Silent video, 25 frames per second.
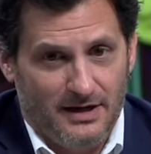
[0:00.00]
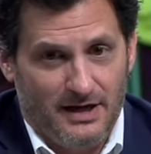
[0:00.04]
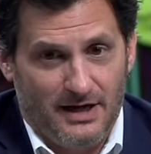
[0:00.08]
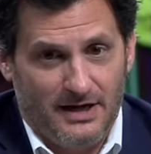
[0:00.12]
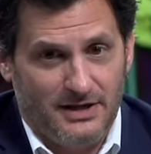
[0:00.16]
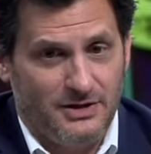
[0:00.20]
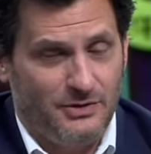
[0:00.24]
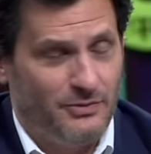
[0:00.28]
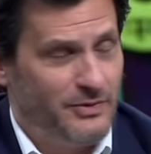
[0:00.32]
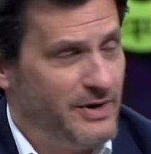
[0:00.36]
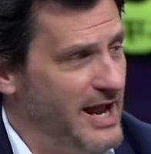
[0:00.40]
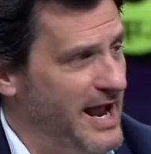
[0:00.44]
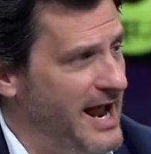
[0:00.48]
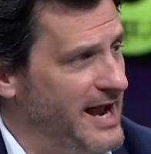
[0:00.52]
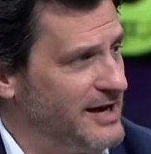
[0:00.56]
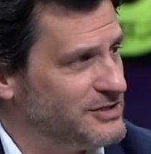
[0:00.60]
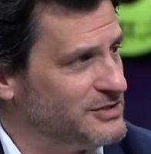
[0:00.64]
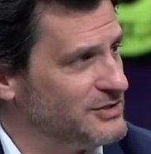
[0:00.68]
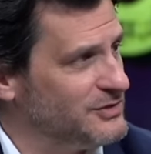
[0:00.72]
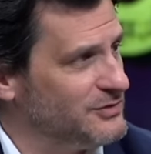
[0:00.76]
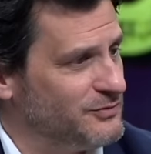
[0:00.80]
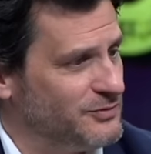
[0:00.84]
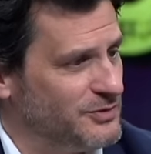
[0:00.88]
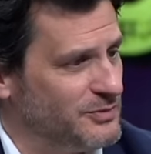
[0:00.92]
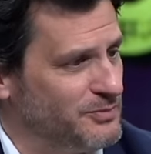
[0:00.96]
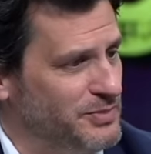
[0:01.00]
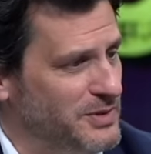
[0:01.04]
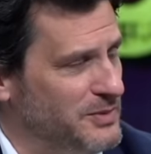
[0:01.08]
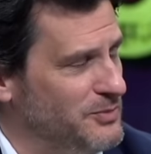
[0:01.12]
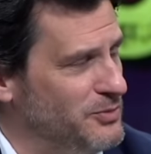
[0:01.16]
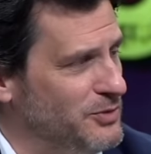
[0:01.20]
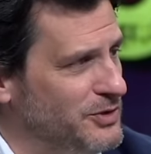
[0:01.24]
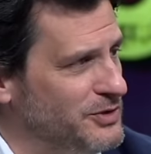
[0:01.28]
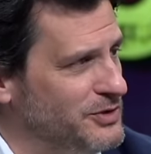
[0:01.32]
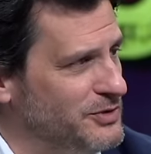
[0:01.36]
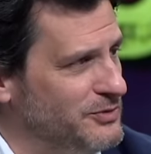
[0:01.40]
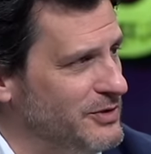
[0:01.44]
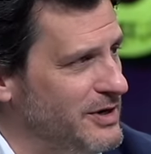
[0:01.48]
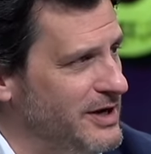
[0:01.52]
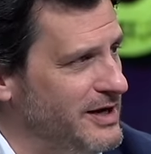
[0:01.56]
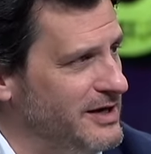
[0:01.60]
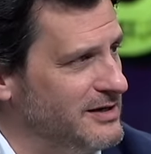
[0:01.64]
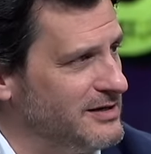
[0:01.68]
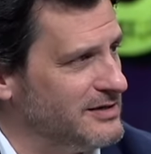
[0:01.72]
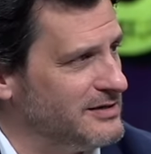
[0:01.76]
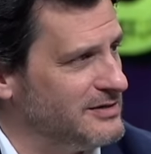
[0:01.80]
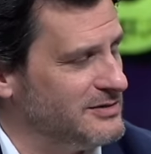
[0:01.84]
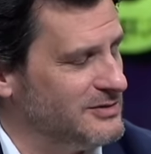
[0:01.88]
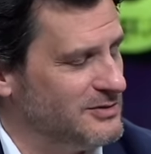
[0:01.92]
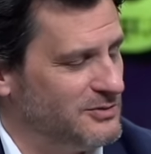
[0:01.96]
And the reaction from people on the right
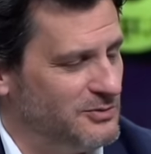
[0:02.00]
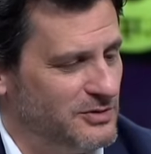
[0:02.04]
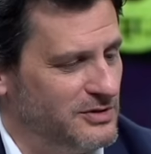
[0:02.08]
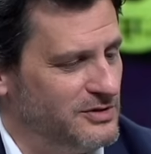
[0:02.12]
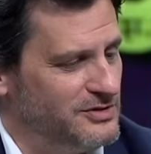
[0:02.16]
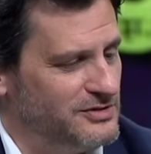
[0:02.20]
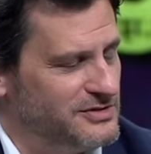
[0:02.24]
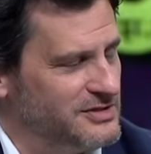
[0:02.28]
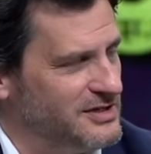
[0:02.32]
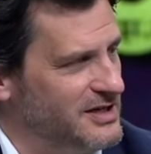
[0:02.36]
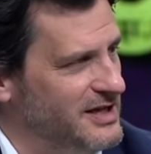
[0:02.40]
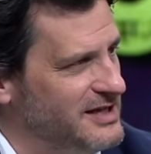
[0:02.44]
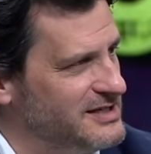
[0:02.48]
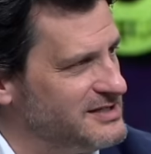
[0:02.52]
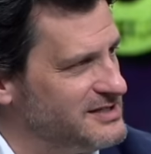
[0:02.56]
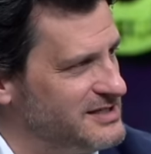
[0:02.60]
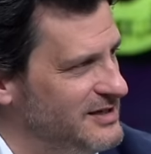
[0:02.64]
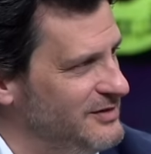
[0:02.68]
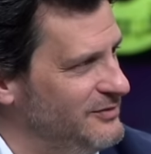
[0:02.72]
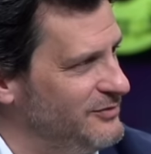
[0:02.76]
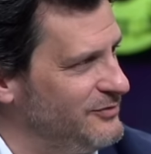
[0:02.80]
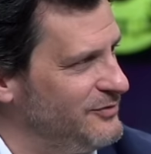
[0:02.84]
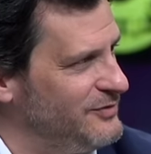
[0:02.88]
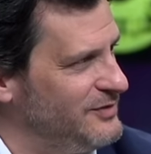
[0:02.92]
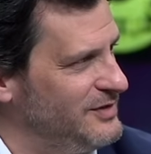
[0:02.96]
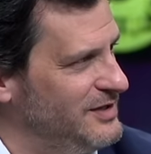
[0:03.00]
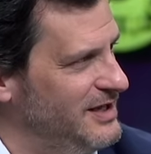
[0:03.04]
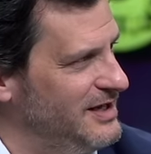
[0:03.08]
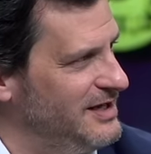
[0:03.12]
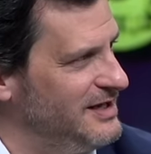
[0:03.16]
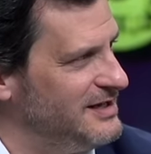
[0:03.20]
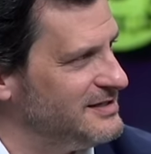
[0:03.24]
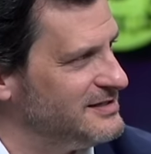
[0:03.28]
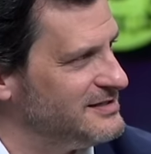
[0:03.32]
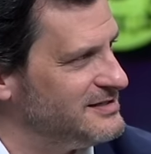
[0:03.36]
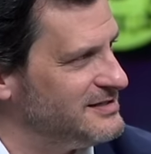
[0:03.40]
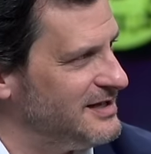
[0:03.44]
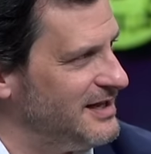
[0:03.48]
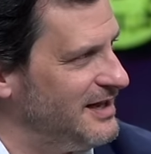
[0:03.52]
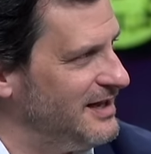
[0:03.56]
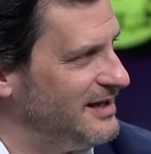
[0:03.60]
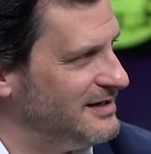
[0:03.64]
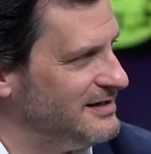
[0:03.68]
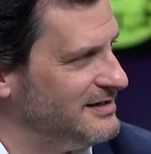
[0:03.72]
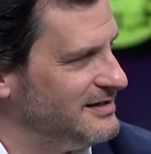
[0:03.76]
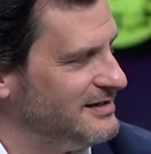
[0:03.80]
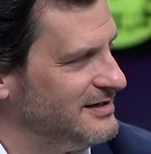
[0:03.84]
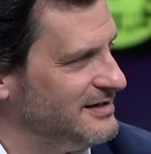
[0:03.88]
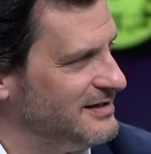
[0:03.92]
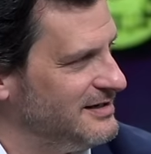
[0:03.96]
was as if he had
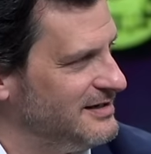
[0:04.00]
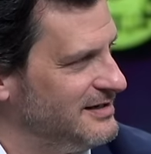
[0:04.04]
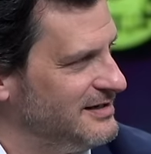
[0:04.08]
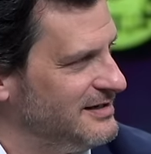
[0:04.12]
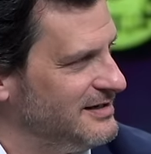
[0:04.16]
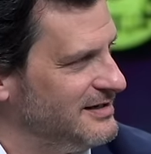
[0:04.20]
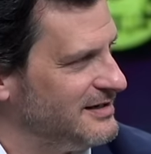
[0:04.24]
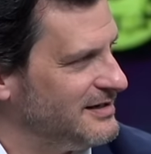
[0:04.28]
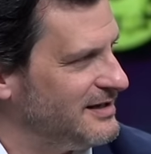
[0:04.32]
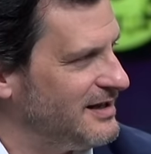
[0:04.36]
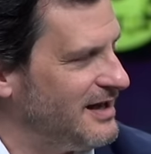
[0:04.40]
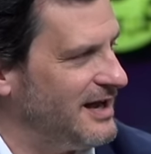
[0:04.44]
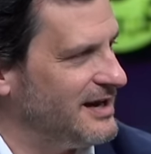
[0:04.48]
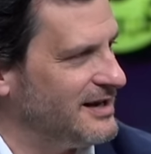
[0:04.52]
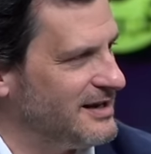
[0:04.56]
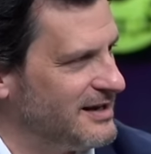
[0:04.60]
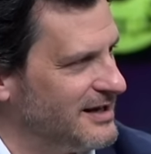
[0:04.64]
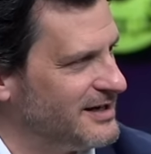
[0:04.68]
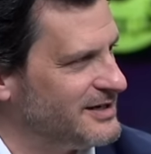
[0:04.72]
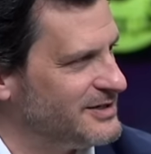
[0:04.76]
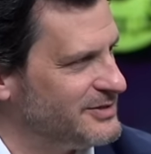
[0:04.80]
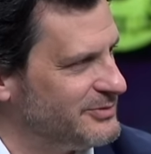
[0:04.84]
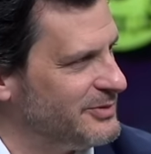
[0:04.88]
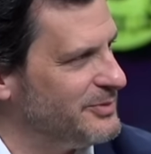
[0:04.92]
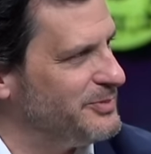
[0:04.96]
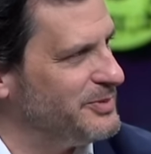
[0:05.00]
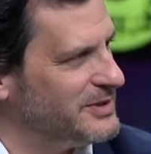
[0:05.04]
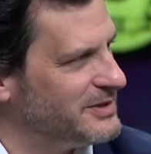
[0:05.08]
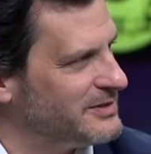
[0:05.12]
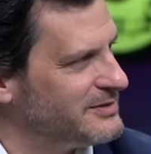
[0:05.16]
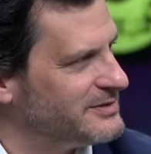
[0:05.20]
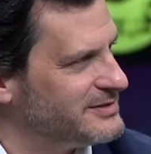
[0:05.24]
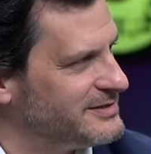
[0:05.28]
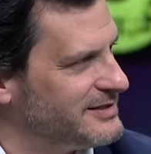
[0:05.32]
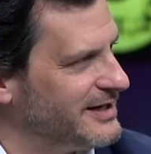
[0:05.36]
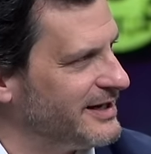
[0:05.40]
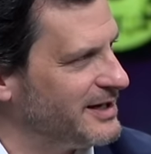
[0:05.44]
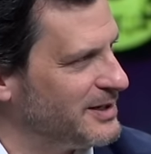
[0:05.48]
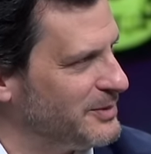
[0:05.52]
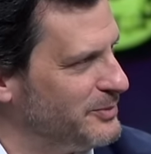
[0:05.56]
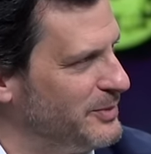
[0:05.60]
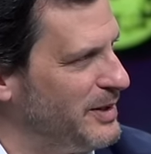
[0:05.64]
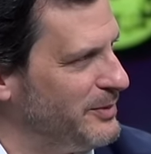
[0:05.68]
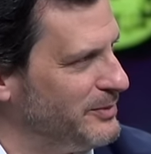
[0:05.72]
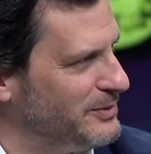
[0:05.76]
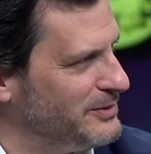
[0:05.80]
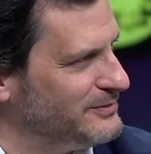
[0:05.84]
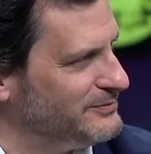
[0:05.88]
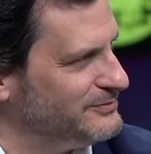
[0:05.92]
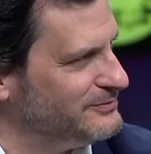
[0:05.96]
said, I'd like to repeal the Second
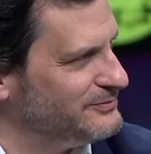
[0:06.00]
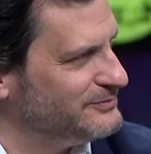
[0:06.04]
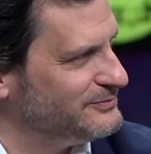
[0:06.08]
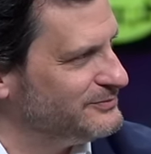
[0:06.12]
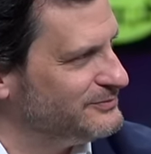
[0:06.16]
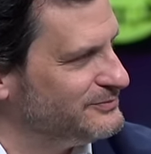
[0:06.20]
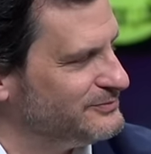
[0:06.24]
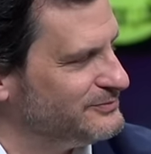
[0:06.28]
Amendment. Yeah.